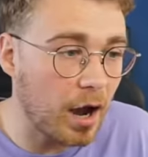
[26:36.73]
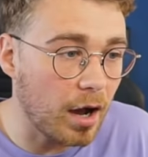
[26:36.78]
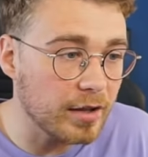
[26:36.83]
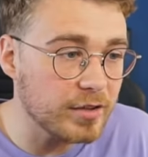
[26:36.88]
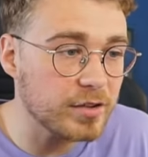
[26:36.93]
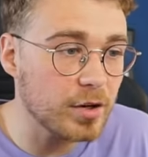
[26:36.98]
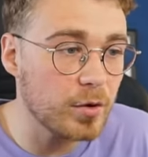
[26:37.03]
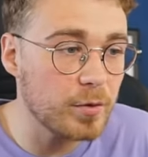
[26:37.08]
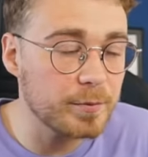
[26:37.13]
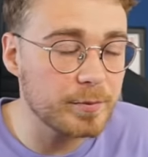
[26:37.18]

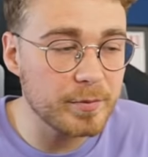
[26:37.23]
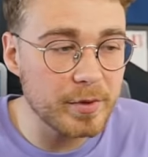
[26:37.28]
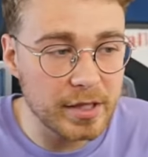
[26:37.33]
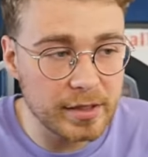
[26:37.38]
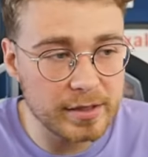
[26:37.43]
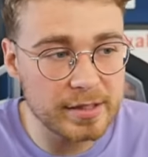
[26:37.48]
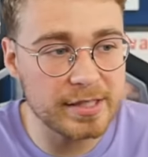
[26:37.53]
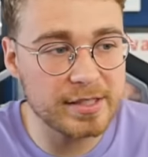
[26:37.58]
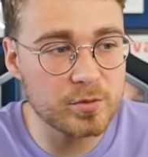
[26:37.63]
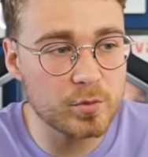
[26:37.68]
So
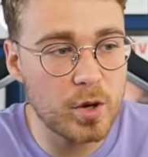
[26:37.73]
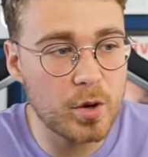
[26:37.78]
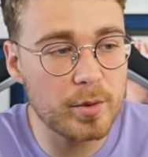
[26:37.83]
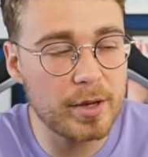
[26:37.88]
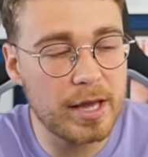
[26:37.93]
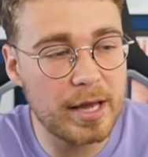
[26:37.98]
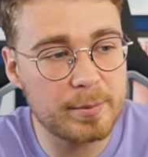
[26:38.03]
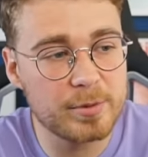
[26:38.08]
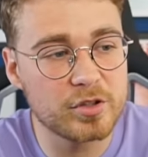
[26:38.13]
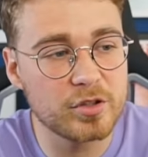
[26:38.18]
this is what
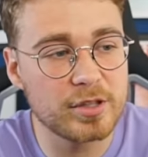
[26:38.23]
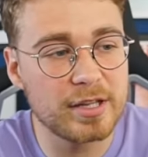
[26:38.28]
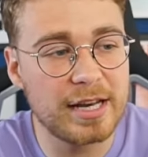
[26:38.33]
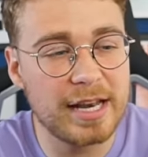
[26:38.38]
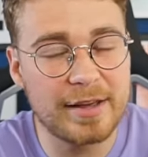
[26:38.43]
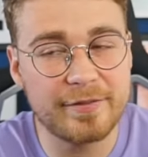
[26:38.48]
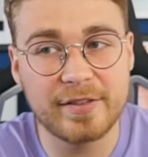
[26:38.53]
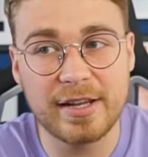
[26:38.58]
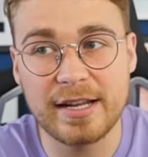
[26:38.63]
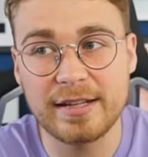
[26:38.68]
happens on the
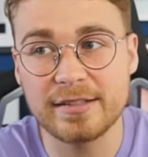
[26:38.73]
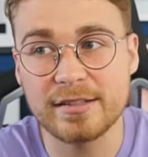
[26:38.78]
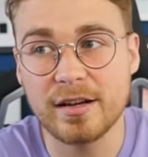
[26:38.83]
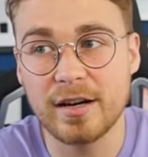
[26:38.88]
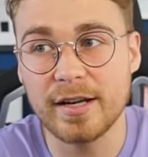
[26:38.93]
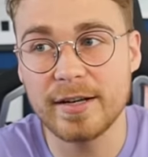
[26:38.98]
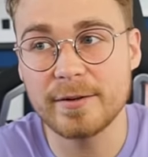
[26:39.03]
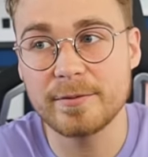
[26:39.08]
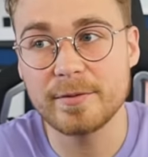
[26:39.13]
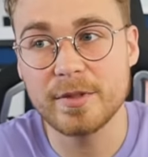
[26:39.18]
left-hand
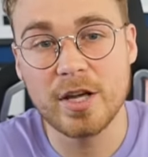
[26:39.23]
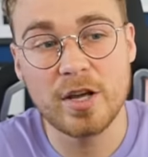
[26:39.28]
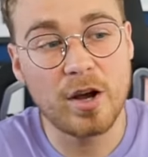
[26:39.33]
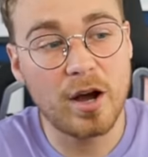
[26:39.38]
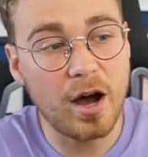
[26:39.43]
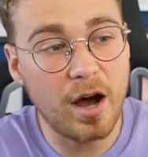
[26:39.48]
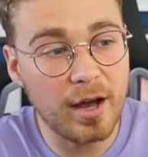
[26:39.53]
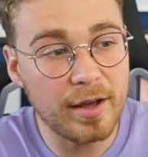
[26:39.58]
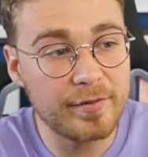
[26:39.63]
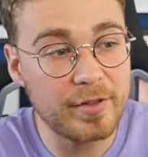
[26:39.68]
side.
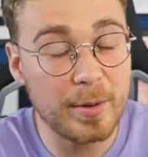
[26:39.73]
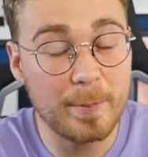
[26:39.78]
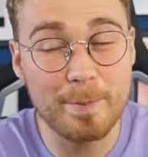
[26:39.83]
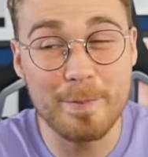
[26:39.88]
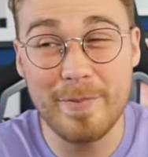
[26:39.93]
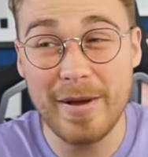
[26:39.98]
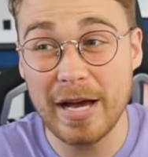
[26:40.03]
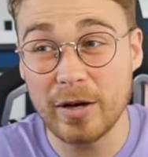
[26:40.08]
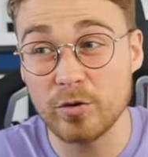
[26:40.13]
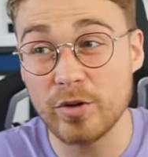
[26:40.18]
I think
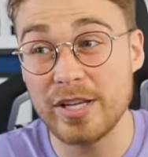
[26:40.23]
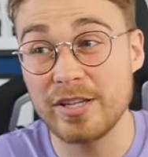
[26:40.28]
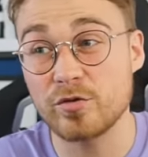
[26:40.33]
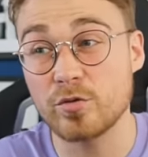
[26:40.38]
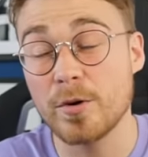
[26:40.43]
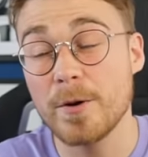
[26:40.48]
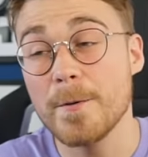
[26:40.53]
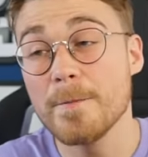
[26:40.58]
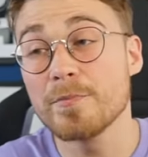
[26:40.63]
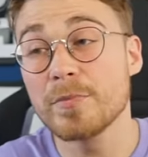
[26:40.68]
Mount is,
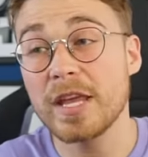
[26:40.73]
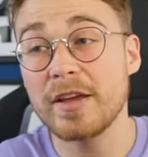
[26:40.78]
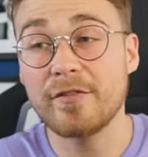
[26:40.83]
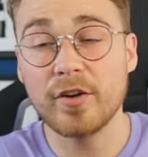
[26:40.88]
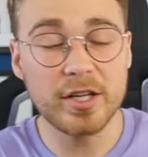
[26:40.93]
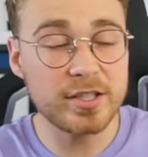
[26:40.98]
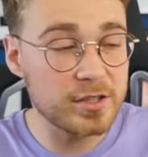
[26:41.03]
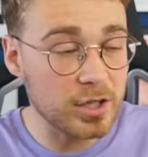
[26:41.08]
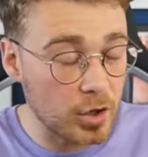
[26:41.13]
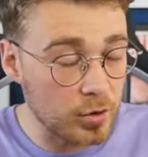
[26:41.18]

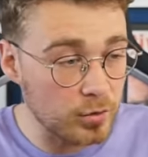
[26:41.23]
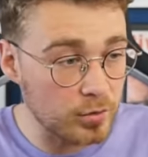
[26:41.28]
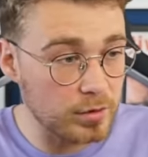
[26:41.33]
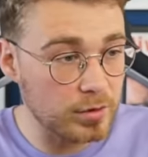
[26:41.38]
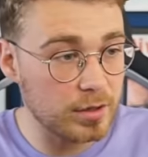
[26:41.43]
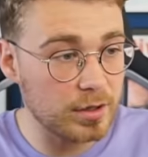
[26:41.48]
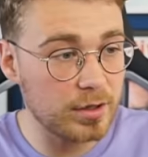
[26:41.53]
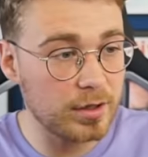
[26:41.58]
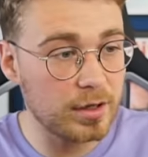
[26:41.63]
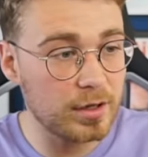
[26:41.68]

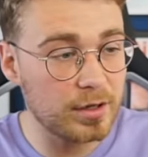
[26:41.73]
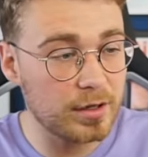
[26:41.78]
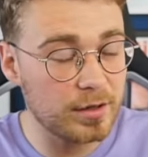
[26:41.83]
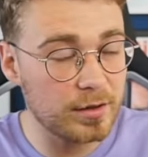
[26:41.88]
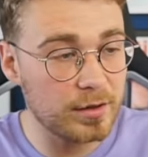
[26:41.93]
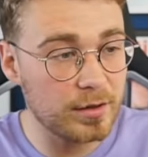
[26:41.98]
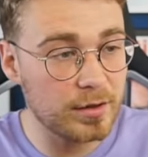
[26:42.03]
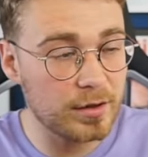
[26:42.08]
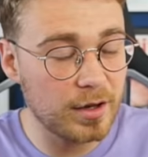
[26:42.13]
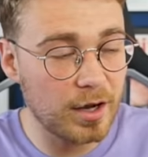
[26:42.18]

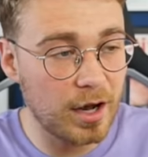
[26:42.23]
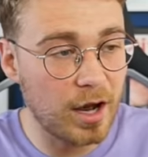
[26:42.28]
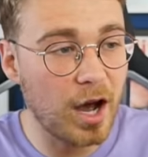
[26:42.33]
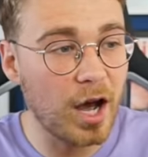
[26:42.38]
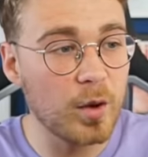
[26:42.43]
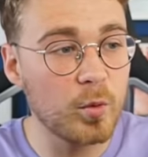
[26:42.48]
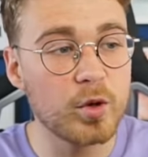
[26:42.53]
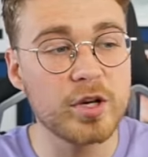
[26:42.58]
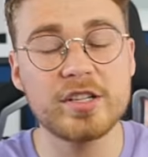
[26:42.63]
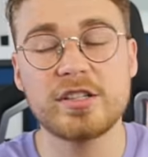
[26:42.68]

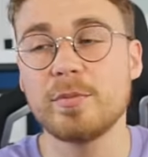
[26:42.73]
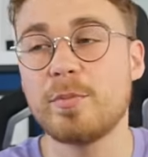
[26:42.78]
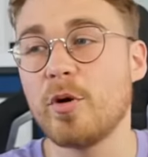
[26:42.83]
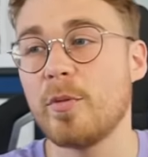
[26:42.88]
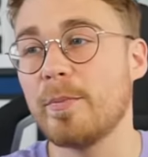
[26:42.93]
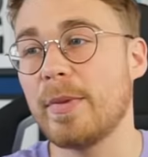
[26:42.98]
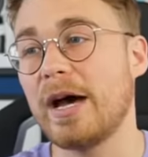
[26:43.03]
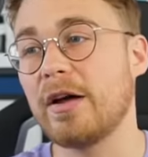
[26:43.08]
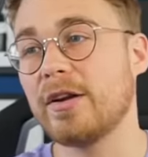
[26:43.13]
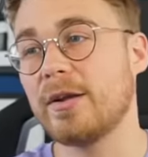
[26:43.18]
I wanted to
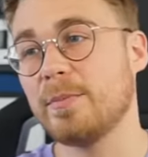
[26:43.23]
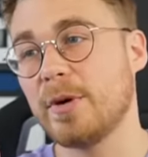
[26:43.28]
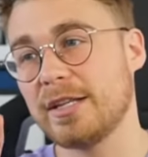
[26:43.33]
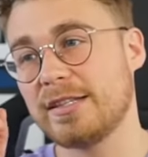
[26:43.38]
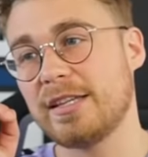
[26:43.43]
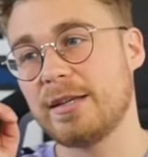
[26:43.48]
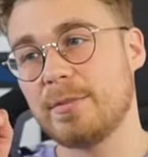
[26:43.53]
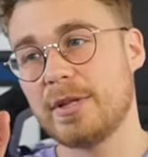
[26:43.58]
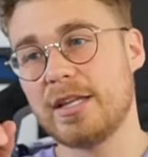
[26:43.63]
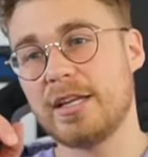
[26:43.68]
put Mount in my
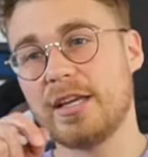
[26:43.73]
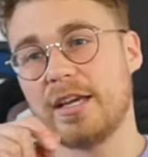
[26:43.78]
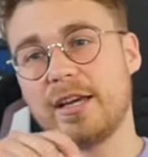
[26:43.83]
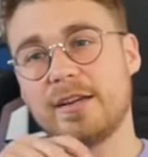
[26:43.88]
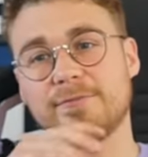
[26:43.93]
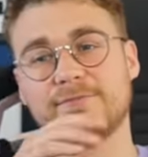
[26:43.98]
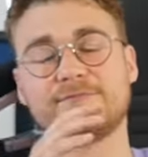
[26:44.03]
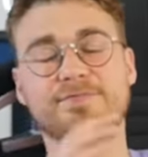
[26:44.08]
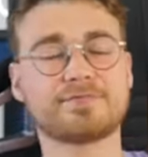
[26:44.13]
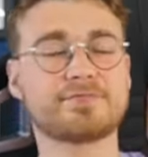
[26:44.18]
team of the year.
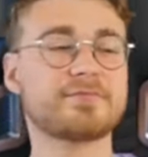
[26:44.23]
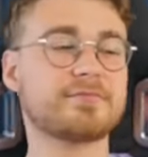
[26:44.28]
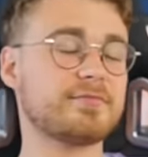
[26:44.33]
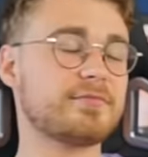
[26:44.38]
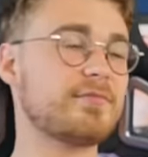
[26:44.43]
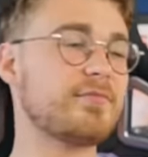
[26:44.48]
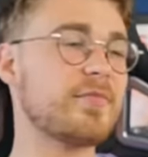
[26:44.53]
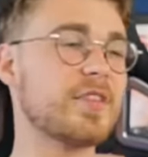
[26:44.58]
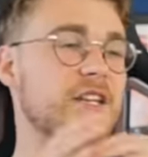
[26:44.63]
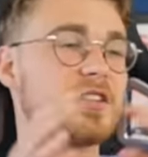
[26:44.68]

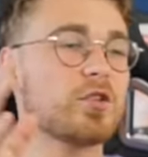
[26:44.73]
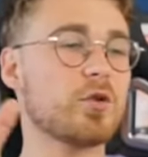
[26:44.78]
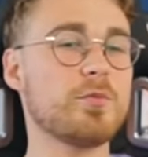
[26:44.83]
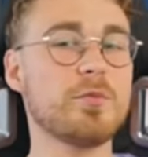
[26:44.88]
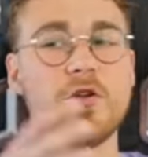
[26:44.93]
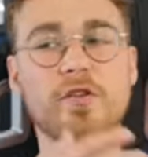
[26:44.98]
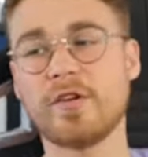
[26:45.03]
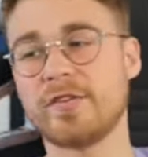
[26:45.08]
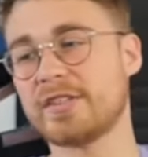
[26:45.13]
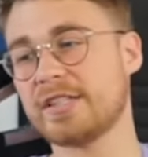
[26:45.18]
So we
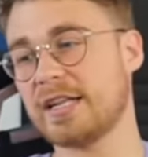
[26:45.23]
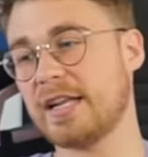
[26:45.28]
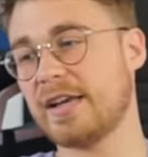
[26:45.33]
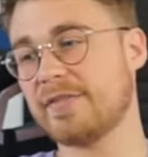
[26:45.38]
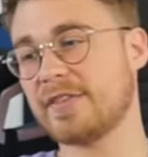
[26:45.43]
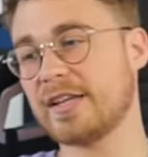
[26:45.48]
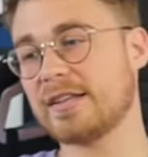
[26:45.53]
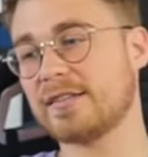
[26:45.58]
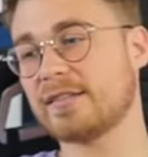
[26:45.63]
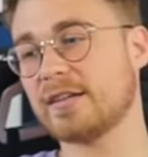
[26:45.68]
move over to the
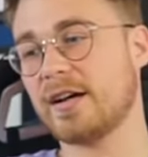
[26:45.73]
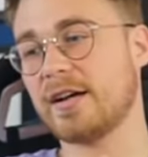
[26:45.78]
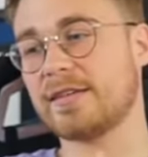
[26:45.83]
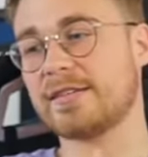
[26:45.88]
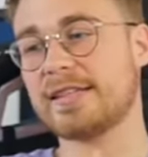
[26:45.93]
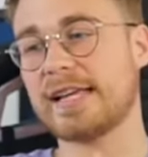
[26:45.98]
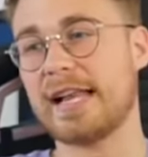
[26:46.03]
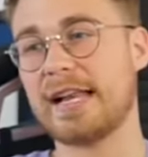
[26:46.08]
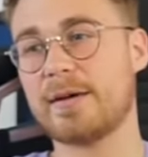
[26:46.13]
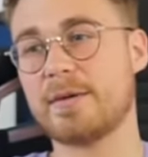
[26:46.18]
left-hand side.
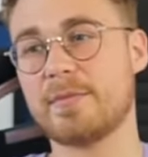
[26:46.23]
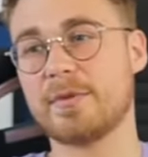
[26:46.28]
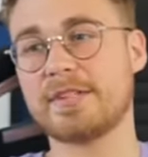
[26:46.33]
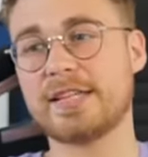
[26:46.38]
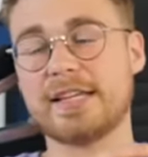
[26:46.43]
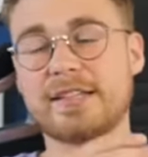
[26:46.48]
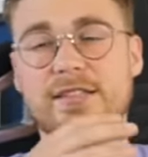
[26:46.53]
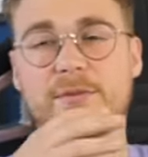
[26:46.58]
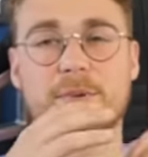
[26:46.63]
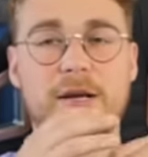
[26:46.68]
Salah
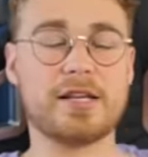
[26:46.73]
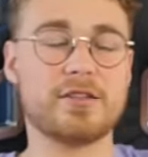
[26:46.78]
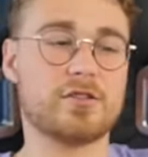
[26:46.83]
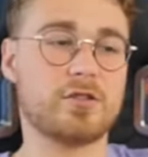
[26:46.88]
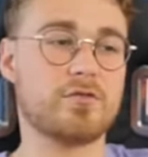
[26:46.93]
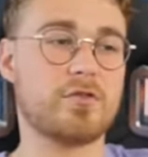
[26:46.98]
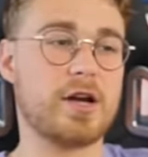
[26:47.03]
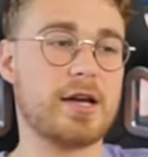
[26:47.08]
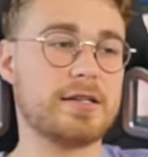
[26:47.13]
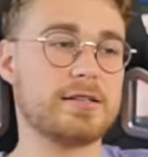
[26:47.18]
takes the place on
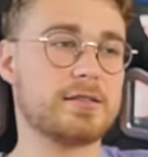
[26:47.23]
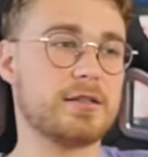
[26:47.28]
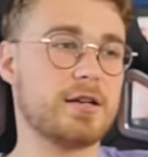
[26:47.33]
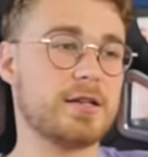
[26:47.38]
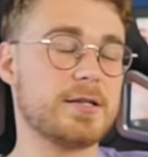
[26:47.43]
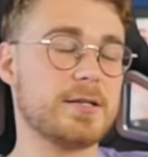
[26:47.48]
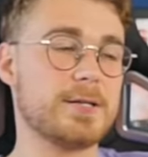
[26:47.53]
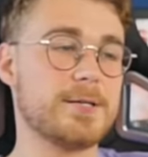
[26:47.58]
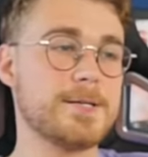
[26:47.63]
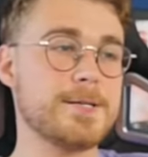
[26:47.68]
the right-hand side.